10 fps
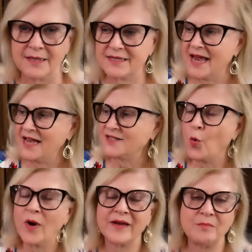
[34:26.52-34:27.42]
this has
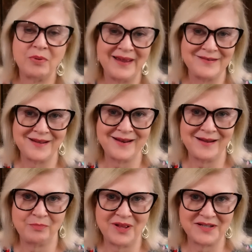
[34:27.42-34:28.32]
organ blend in
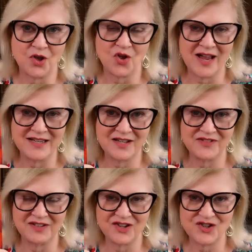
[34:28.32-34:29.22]
it, plus oh. all kinds of
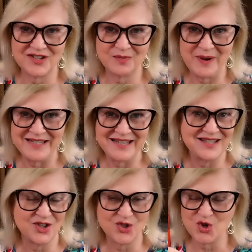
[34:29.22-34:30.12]
oh. delicious
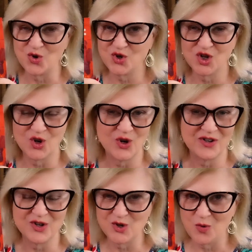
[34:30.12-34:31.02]
spices. There's no
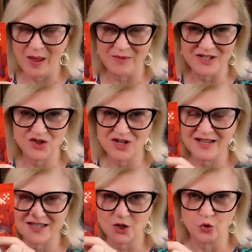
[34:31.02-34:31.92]
sugar, there's no
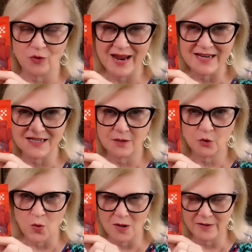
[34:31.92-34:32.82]
MSG. It's great
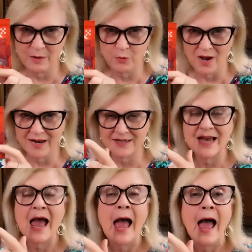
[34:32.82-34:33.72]
quality product.
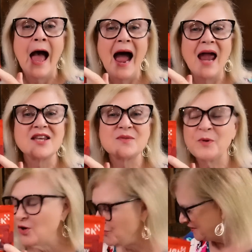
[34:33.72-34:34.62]
I
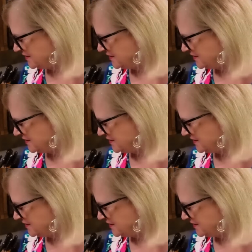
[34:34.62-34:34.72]
sprinkled